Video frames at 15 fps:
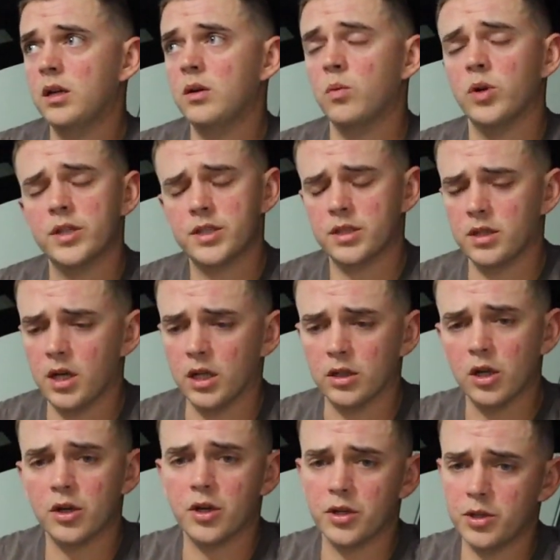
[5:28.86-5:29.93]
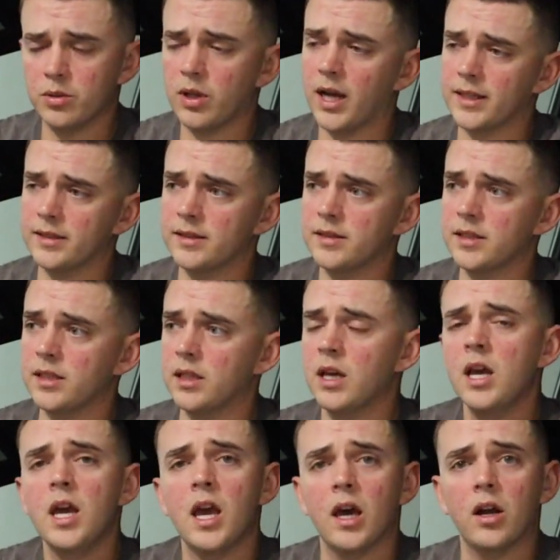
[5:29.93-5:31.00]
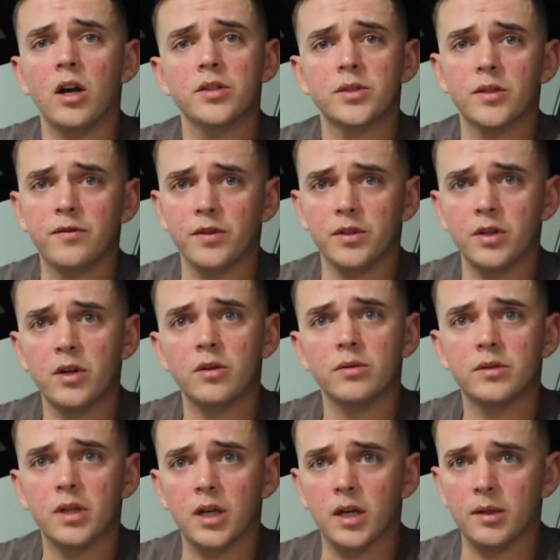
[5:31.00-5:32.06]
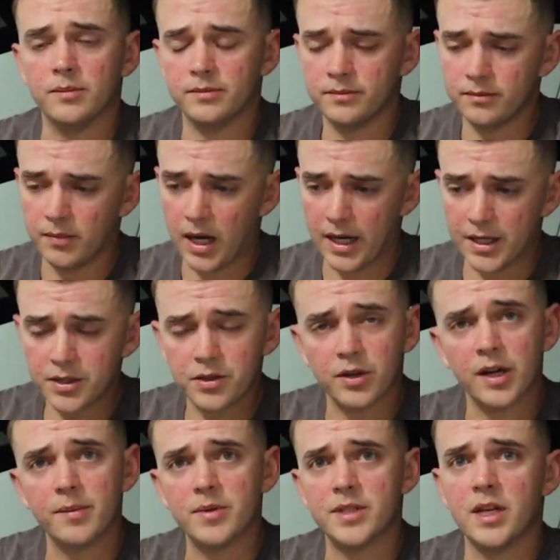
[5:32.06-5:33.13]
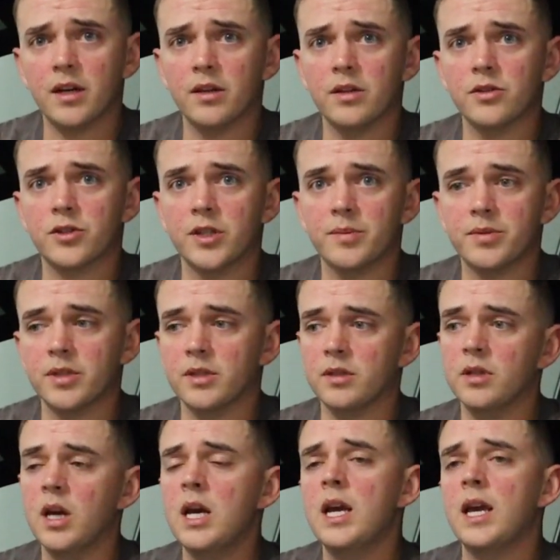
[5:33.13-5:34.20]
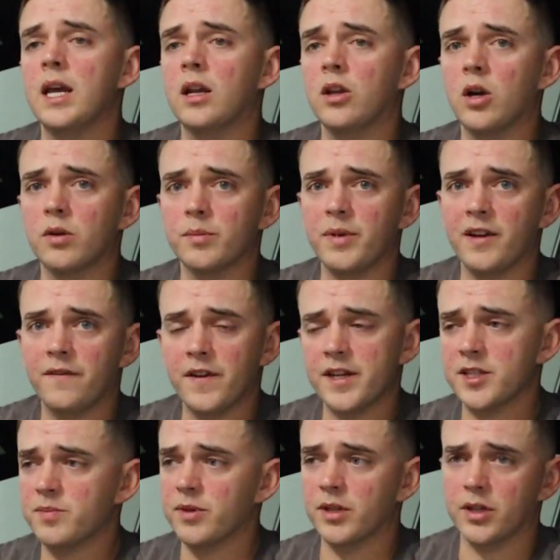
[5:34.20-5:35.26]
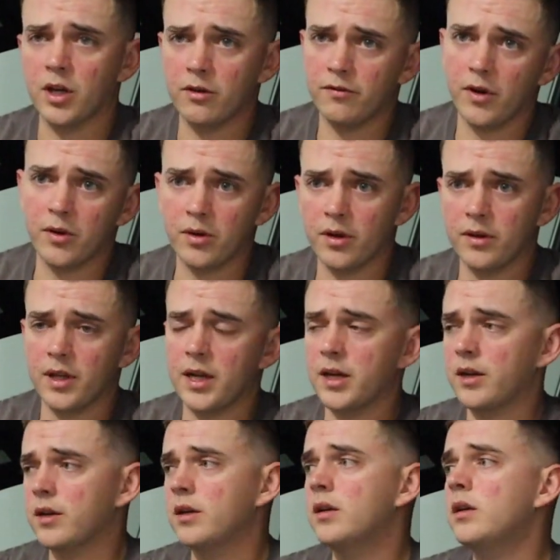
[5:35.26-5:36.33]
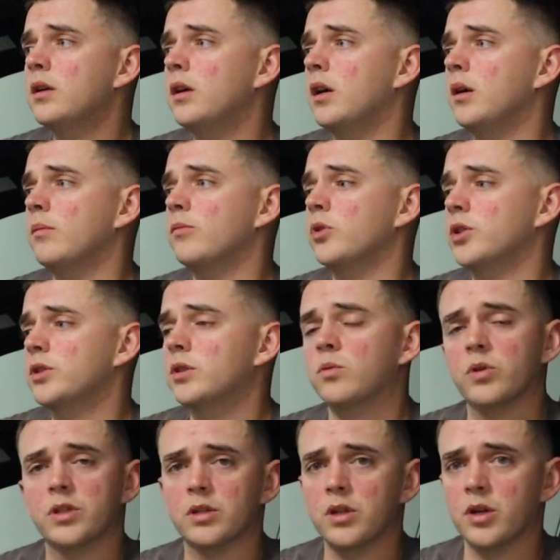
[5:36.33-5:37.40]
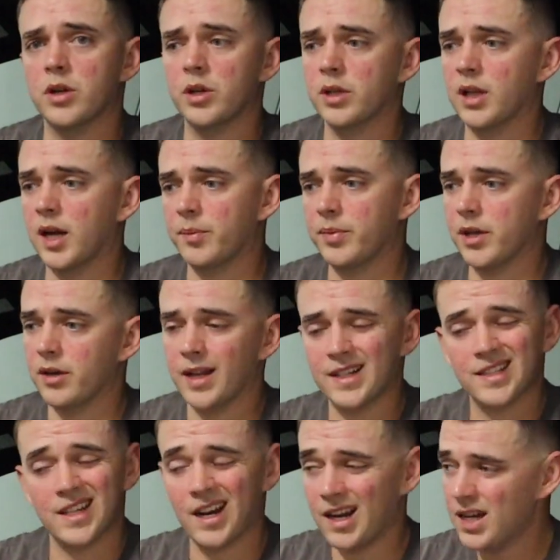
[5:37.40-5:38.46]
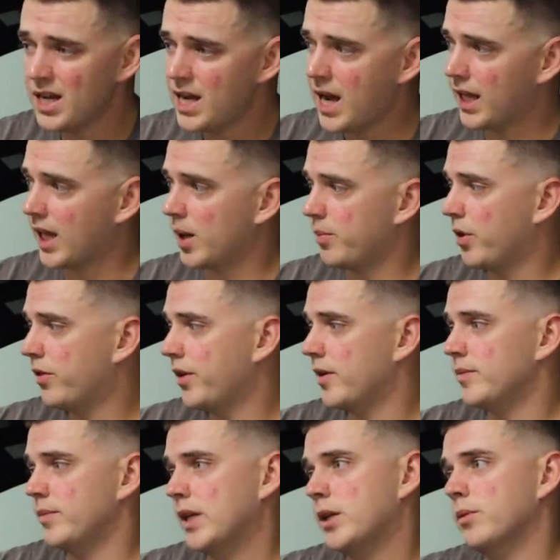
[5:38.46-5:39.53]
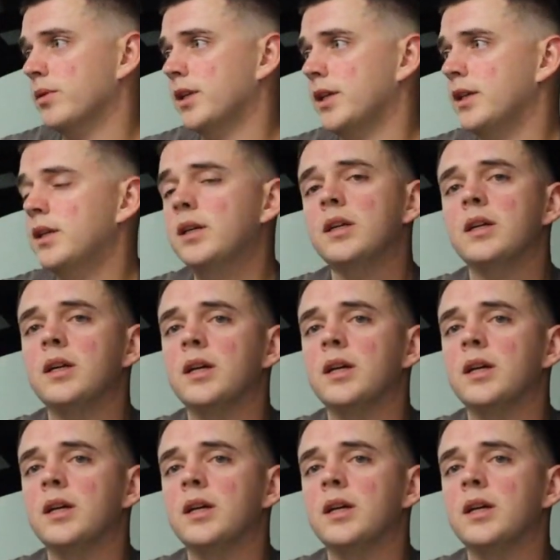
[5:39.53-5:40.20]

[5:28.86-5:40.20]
which logo you like to see. And also, if you don't, my Instagram is down in the description, and along with my Facebook, go vote on there which logo you like better. Like I said, I like both of them equally.